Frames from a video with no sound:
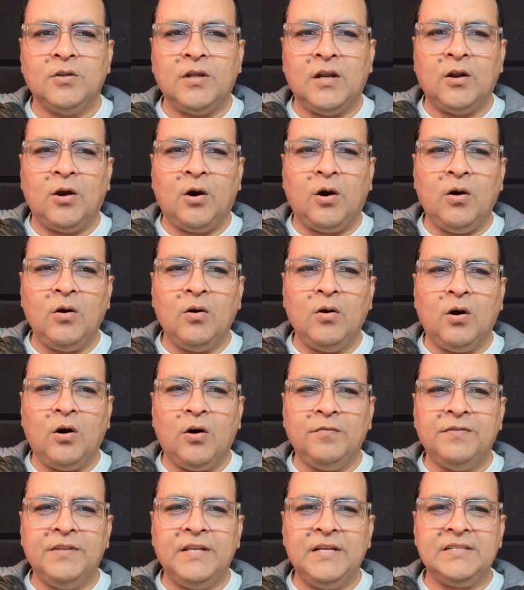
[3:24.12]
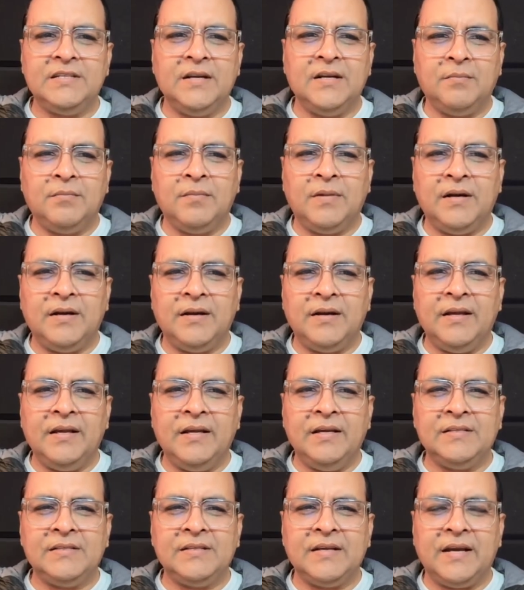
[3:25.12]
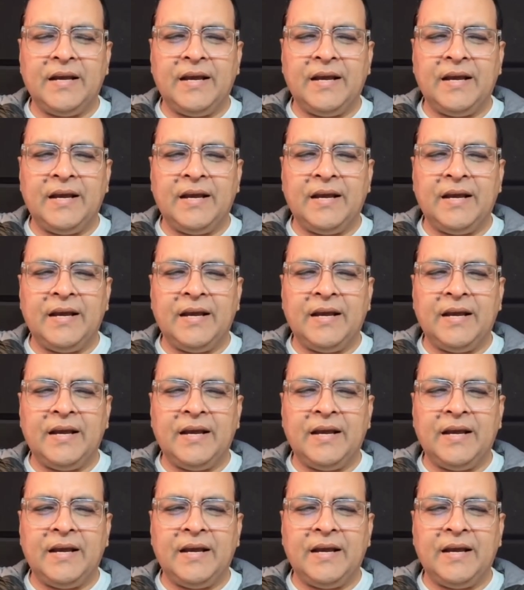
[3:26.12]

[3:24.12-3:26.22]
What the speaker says: the log of this number is